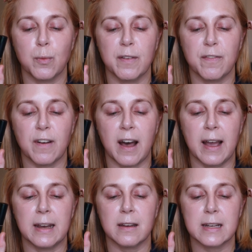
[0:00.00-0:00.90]

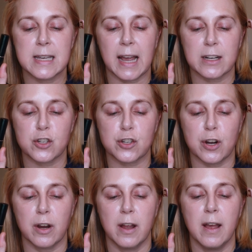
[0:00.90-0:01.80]
refined texture.